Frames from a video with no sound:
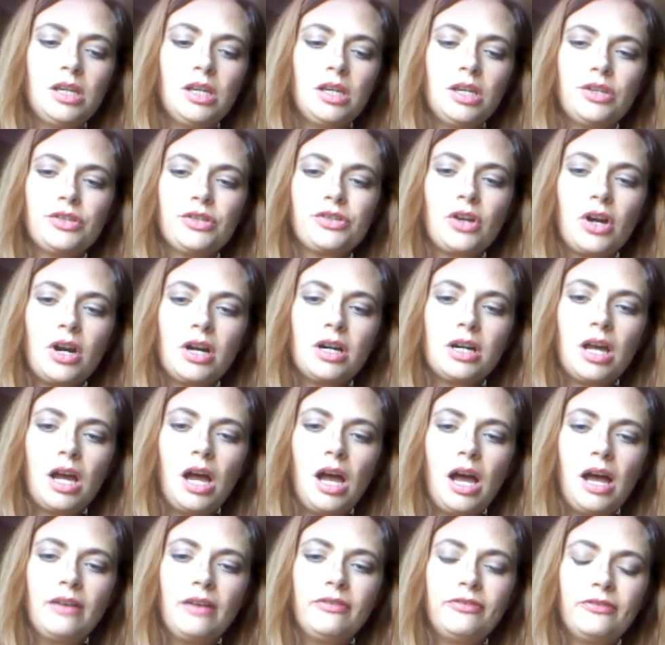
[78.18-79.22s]
You start
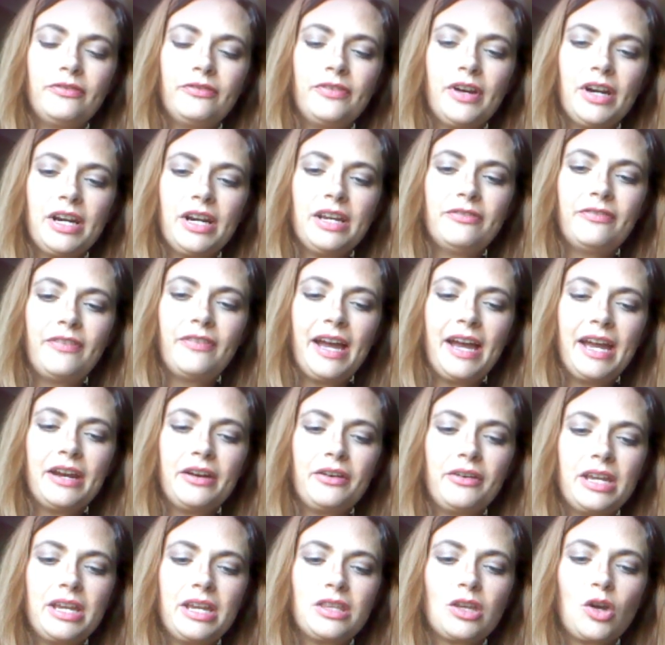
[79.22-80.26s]
off very
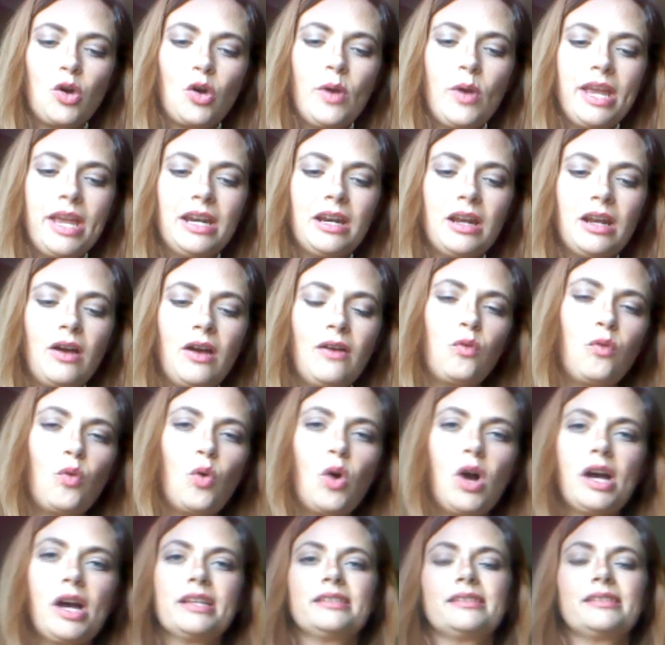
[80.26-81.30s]
fiery. The Queen of
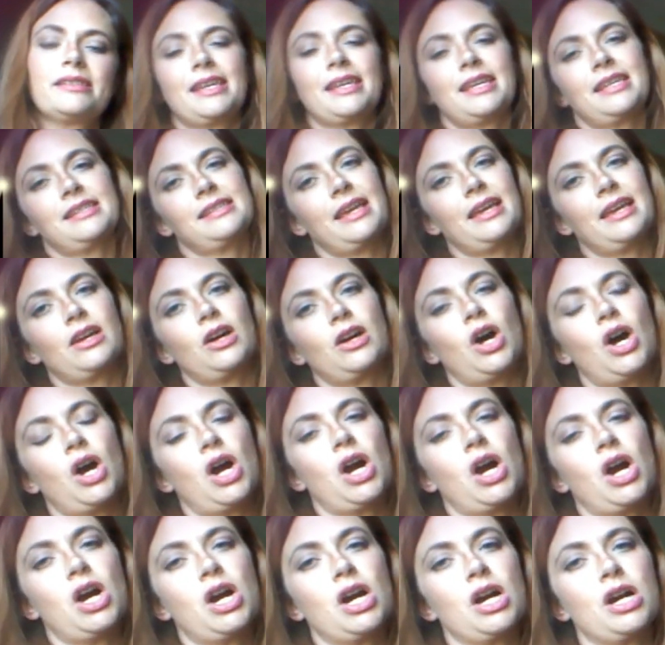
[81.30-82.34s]
Wands is a
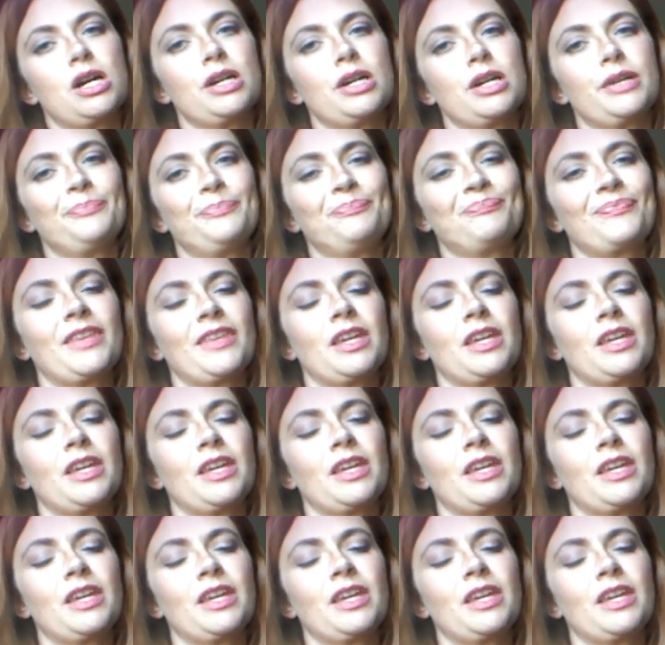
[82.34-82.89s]
card.